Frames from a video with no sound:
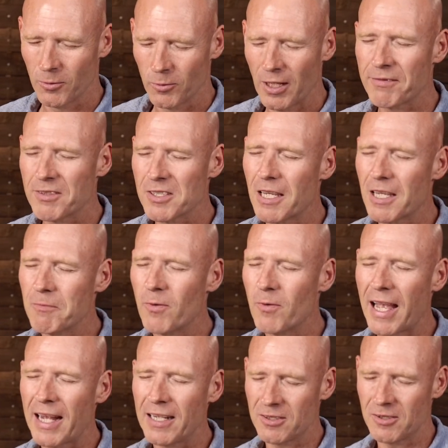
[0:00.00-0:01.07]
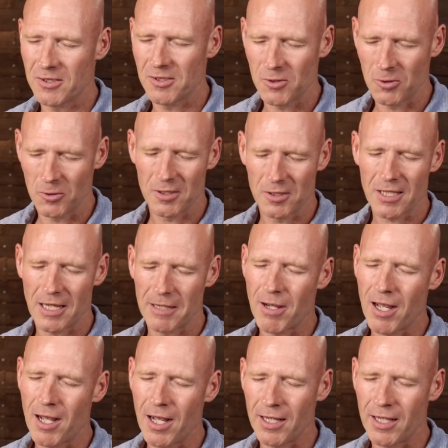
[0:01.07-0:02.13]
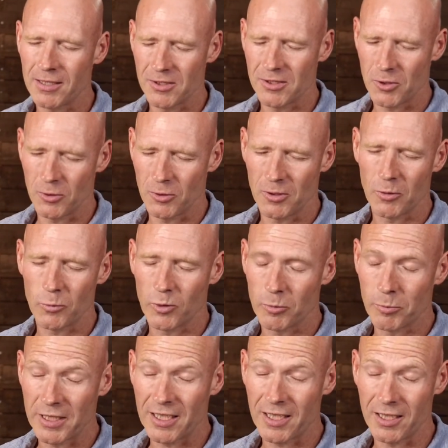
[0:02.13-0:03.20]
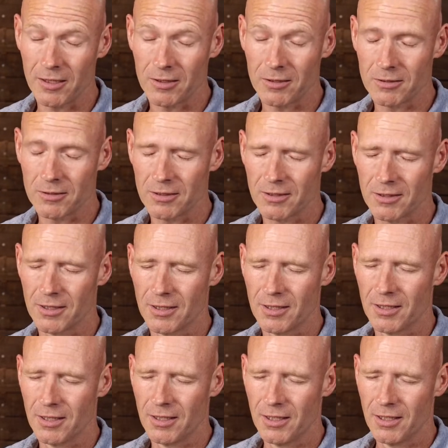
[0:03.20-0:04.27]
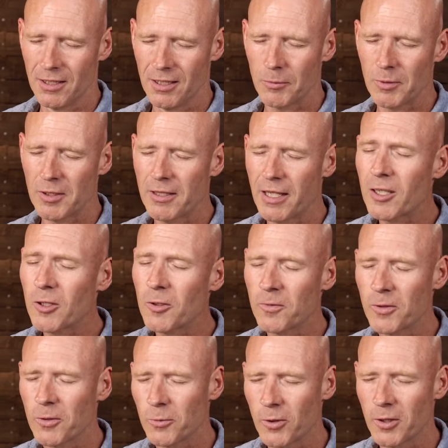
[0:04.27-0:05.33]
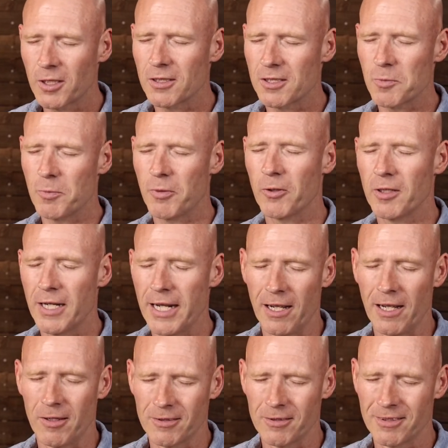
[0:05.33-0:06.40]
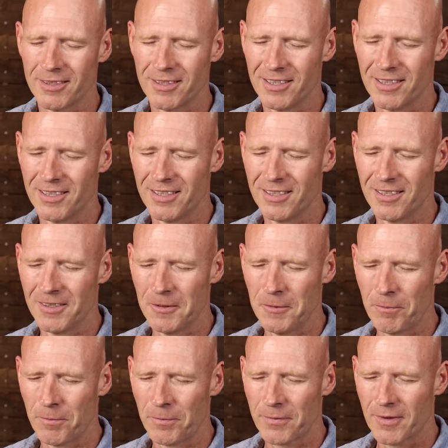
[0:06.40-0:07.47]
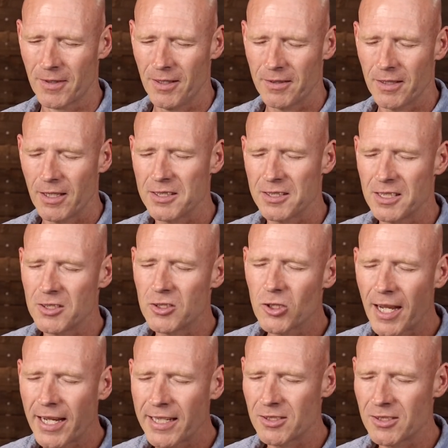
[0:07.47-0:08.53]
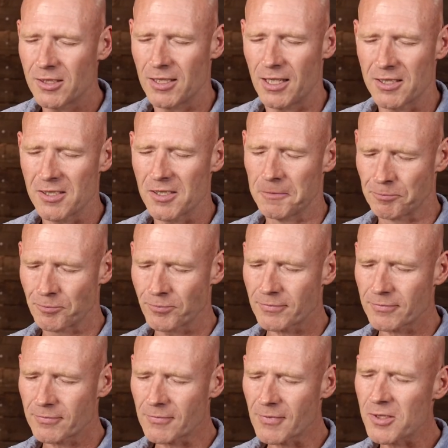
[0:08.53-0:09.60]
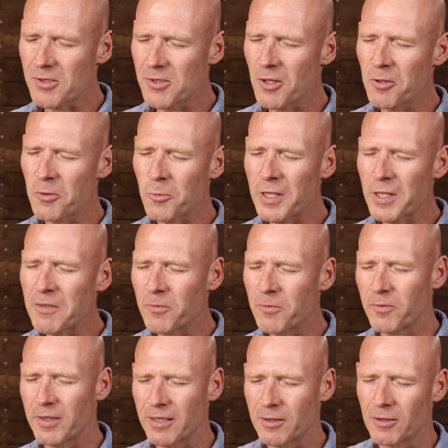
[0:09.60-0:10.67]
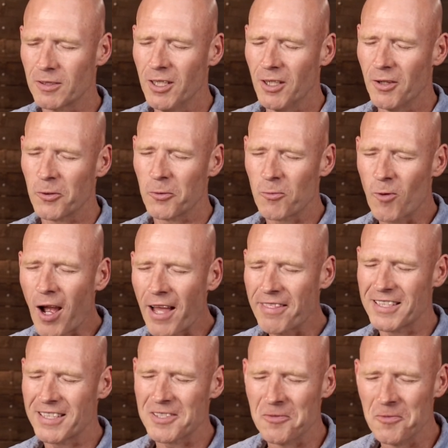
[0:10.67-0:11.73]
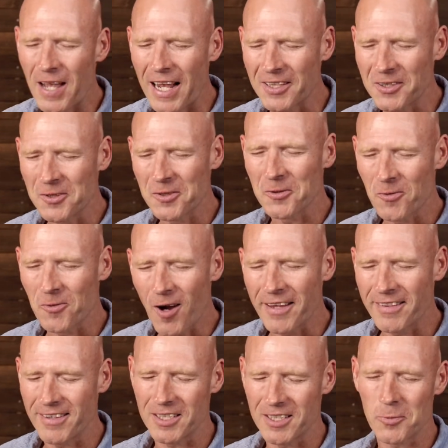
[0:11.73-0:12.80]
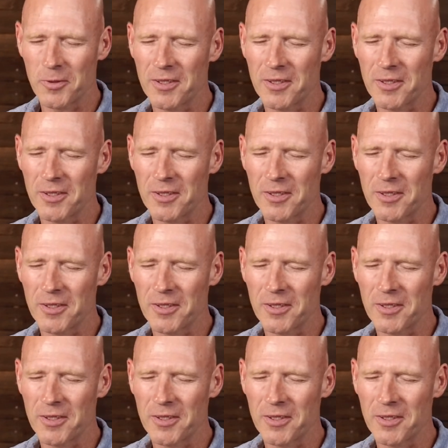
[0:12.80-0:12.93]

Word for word: We'll have the same values as you, the same heart as you, that we'll be healed. And we thank you for the work of the Spirit now. That is, he changes us so that we feel the right things and value the right things.